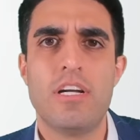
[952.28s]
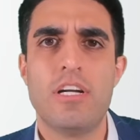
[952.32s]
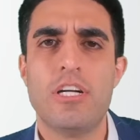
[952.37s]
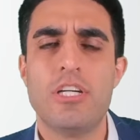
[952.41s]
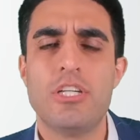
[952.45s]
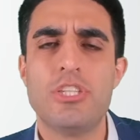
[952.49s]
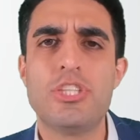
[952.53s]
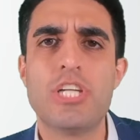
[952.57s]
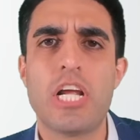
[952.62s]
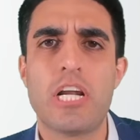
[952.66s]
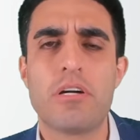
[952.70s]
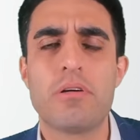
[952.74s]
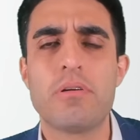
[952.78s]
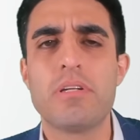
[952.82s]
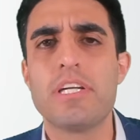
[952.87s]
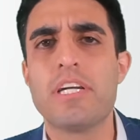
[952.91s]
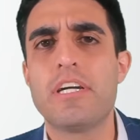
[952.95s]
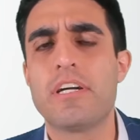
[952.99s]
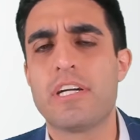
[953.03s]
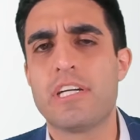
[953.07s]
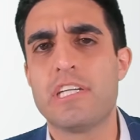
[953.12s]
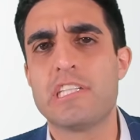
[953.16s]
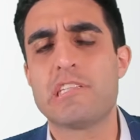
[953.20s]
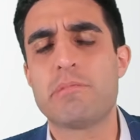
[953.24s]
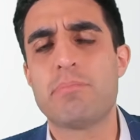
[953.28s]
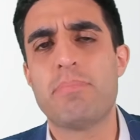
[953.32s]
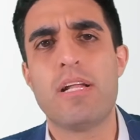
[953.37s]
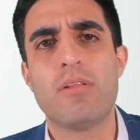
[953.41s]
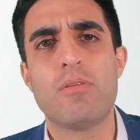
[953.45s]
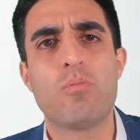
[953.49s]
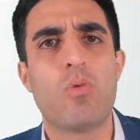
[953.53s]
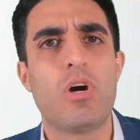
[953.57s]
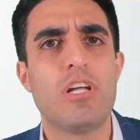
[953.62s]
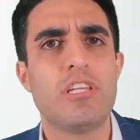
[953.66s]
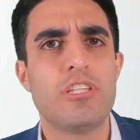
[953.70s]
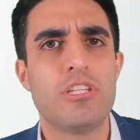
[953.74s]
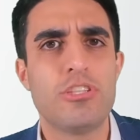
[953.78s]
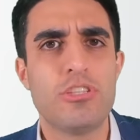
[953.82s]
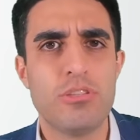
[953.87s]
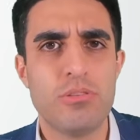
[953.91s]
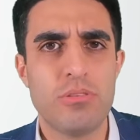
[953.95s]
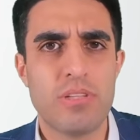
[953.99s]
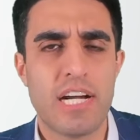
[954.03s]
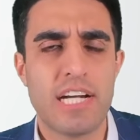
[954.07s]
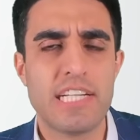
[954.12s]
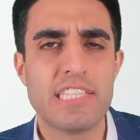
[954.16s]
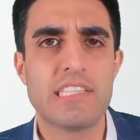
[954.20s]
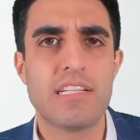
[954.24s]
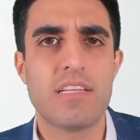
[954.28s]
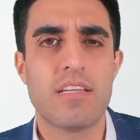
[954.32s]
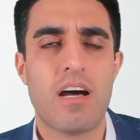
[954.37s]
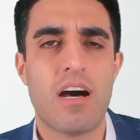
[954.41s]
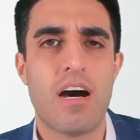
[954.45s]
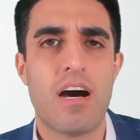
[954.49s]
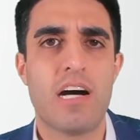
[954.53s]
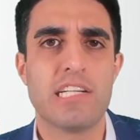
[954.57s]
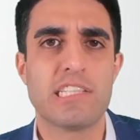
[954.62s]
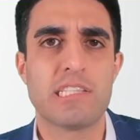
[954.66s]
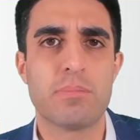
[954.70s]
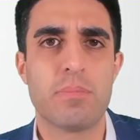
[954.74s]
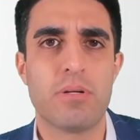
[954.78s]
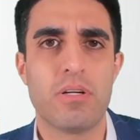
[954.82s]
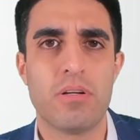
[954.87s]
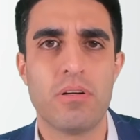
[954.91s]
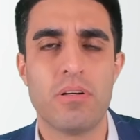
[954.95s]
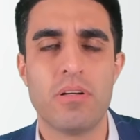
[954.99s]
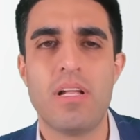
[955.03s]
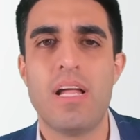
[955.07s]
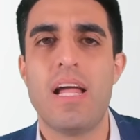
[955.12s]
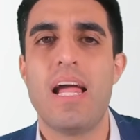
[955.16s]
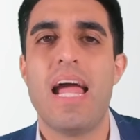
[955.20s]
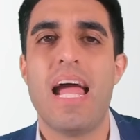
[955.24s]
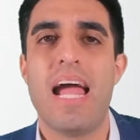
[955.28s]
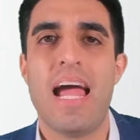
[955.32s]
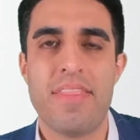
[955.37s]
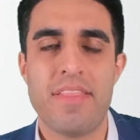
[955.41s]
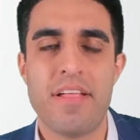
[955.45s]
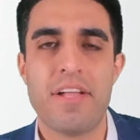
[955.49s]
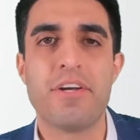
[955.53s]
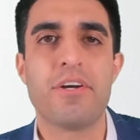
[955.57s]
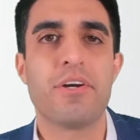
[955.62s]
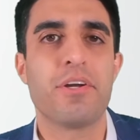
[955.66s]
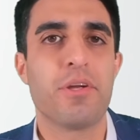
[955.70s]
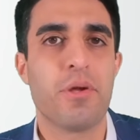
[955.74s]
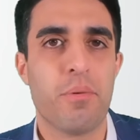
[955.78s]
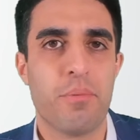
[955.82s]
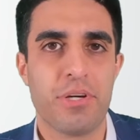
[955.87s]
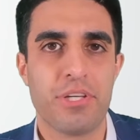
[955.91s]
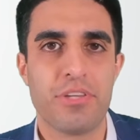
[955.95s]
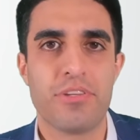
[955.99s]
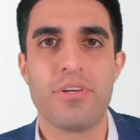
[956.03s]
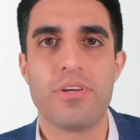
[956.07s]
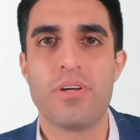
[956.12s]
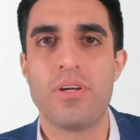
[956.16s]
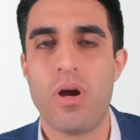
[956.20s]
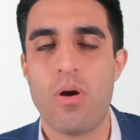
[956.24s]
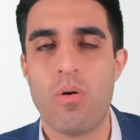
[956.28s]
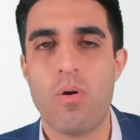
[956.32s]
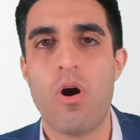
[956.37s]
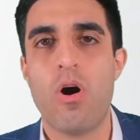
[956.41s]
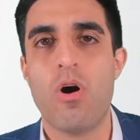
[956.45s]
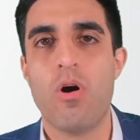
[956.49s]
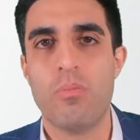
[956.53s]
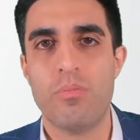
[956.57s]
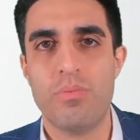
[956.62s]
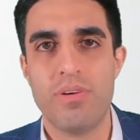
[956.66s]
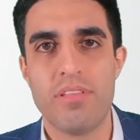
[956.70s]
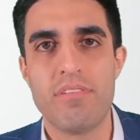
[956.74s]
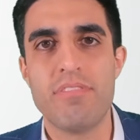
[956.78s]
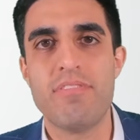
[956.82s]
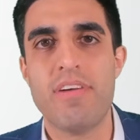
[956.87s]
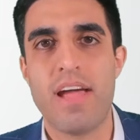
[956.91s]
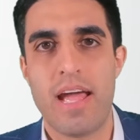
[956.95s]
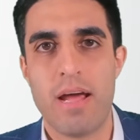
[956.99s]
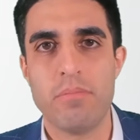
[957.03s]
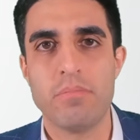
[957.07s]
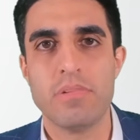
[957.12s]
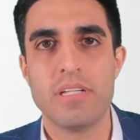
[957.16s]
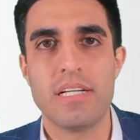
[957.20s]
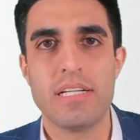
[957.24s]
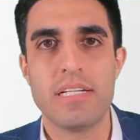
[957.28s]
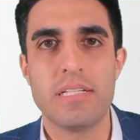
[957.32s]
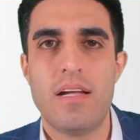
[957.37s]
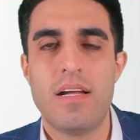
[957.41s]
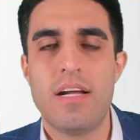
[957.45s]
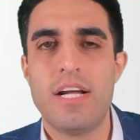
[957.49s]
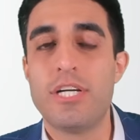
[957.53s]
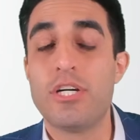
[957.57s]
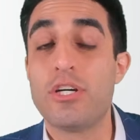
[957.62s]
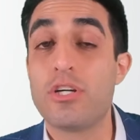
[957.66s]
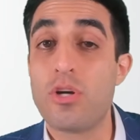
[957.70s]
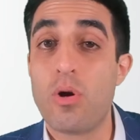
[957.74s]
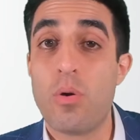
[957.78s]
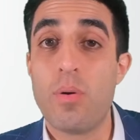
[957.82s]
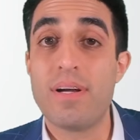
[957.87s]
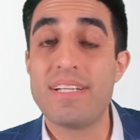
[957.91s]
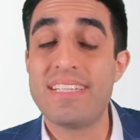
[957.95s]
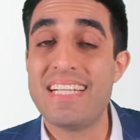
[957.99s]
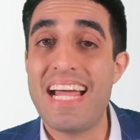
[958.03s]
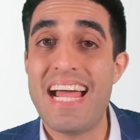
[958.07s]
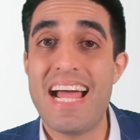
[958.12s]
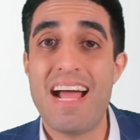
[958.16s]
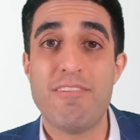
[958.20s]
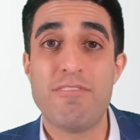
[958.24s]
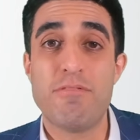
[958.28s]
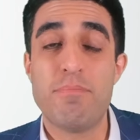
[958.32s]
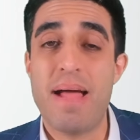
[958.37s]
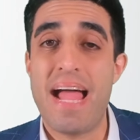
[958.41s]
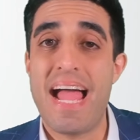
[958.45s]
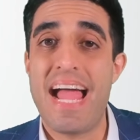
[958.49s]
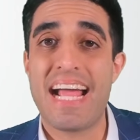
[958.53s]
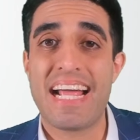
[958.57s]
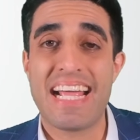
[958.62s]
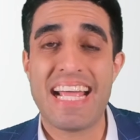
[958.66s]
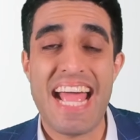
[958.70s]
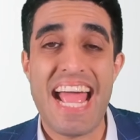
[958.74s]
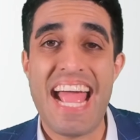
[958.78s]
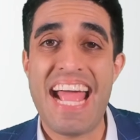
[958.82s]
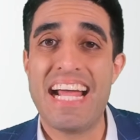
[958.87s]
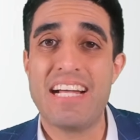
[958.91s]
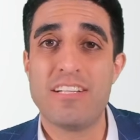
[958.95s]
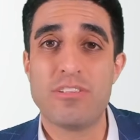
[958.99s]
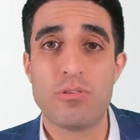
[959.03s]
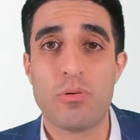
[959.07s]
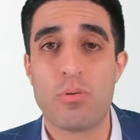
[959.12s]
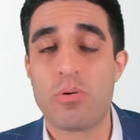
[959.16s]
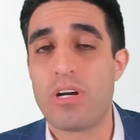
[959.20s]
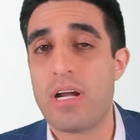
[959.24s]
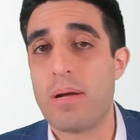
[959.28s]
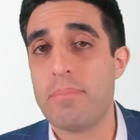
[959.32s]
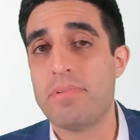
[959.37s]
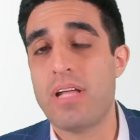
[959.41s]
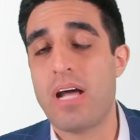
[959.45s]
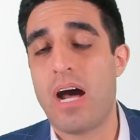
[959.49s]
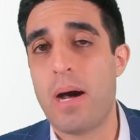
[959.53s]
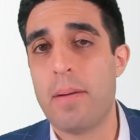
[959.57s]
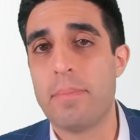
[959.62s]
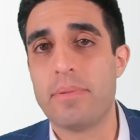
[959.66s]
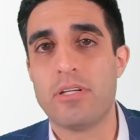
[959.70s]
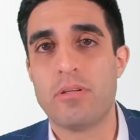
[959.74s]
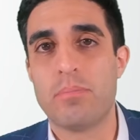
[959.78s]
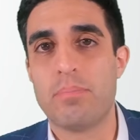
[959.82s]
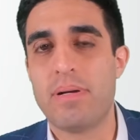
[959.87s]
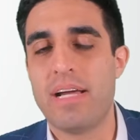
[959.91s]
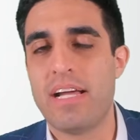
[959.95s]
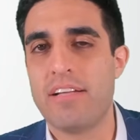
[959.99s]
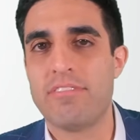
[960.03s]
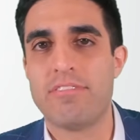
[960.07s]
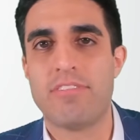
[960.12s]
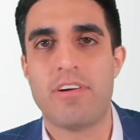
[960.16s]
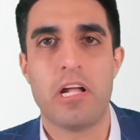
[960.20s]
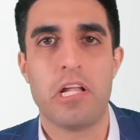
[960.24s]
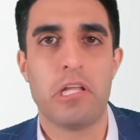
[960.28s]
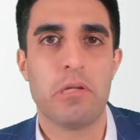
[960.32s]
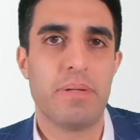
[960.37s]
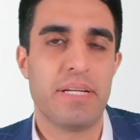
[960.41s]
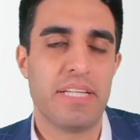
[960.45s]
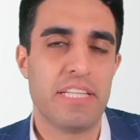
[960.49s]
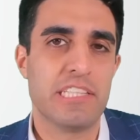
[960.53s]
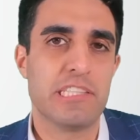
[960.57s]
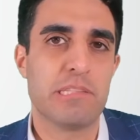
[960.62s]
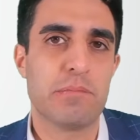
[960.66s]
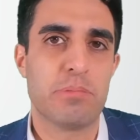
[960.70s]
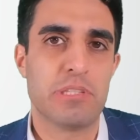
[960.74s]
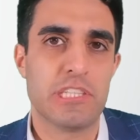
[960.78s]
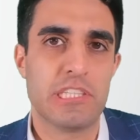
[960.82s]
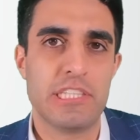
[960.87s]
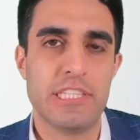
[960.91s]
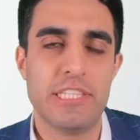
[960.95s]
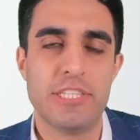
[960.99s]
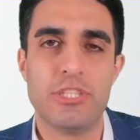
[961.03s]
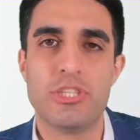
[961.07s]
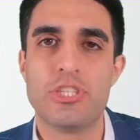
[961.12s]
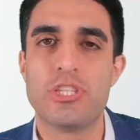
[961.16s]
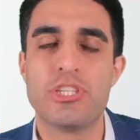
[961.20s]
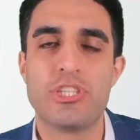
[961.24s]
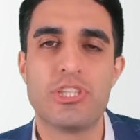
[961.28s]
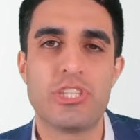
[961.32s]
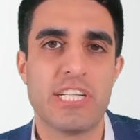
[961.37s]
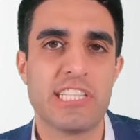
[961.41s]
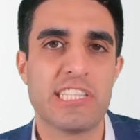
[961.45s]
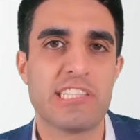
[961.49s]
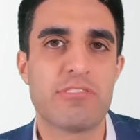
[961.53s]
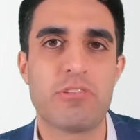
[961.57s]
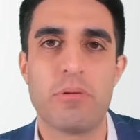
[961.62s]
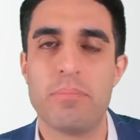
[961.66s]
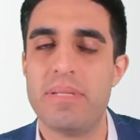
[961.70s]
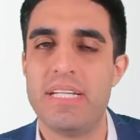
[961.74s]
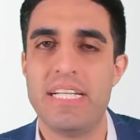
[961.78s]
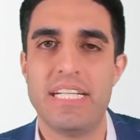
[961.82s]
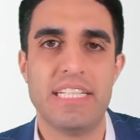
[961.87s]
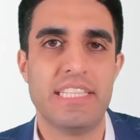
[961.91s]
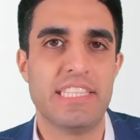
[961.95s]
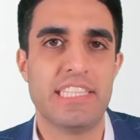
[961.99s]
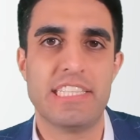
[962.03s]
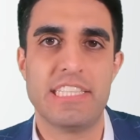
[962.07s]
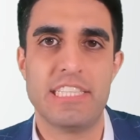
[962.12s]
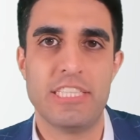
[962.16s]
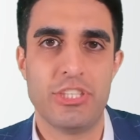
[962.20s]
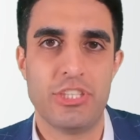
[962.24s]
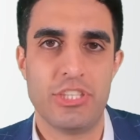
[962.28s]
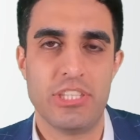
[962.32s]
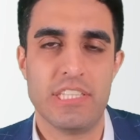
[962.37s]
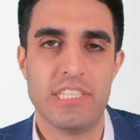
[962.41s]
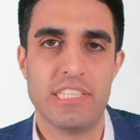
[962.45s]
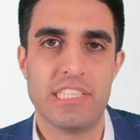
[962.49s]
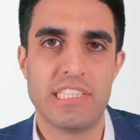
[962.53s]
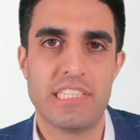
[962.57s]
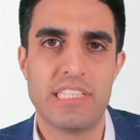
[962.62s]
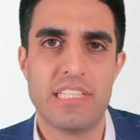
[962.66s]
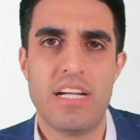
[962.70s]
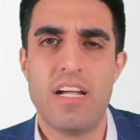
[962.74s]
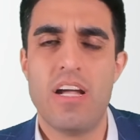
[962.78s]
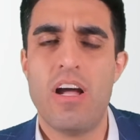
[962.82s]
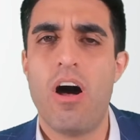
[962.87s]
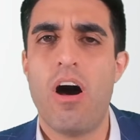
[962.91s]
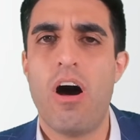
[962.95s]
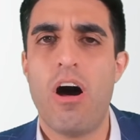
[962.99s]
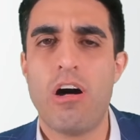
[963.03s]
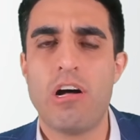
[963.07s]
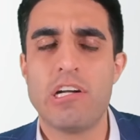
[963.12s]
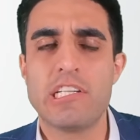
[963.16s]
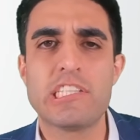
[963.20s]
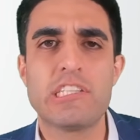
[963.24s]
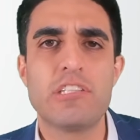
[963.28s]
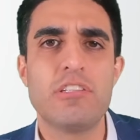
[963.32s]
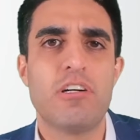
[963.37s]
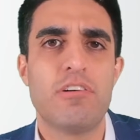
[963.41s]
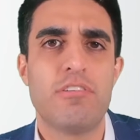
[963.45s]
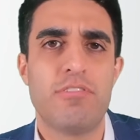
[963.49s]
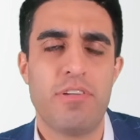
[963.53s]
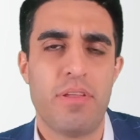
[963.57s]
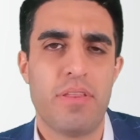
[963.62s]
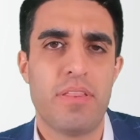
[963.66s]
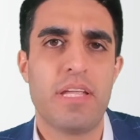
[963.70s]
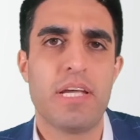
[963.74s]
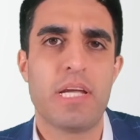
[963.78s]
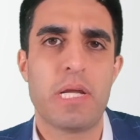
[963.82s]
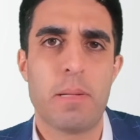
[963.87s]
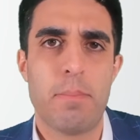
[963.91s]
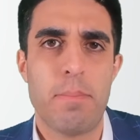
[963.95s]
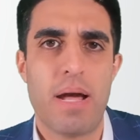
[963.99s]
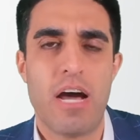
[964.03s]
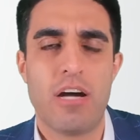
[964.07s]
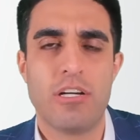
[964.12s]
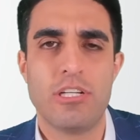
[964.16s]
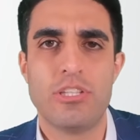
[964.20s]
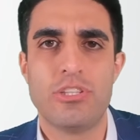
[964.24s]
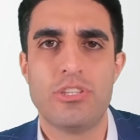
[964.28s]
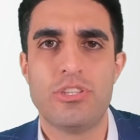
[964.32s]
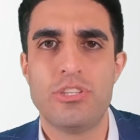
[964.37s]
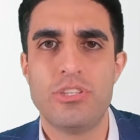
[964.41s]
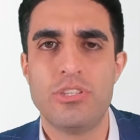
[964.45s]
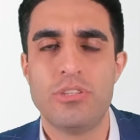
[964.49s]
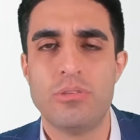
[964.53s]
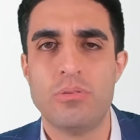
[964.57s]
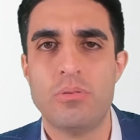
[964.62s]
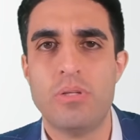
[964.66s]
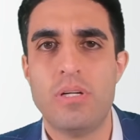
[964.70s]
Generally, you're going to spend 1 to 2 nights in the hospital, and then you're going to go home with family. You're going to have back and/or abdominal pain following this procedure just from the incisions. Also, if you think about it too,